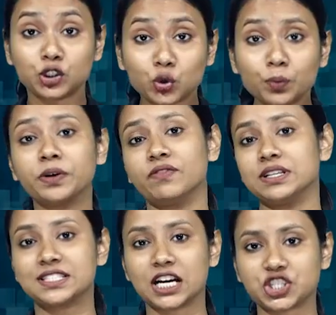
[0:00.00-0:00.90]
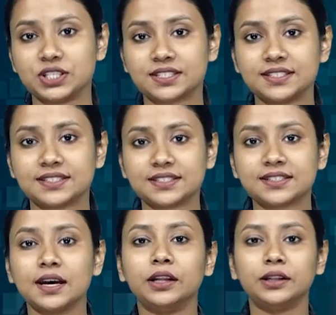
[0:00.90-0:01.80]
To prevent such
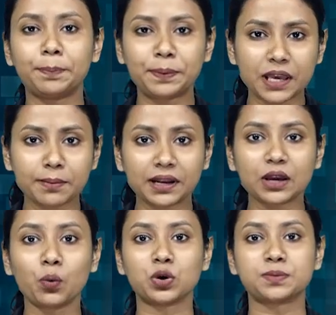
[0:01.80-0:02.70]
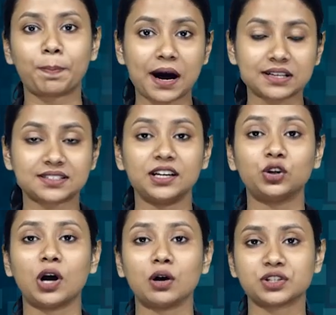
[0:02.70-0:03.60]
instances, the P M L A was passed in
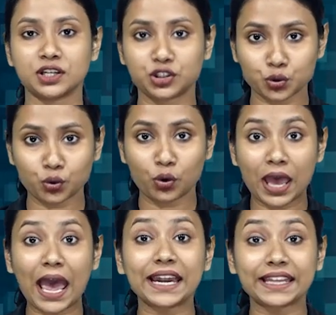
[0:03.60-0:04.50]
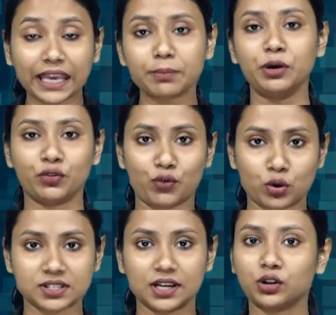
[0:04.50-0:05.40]
two thousand two and came into
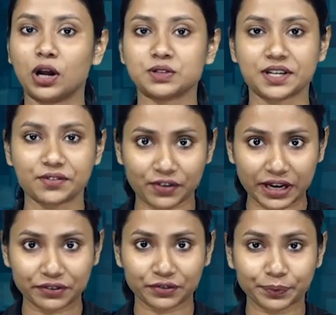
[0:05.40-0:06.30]
force in two thousand five.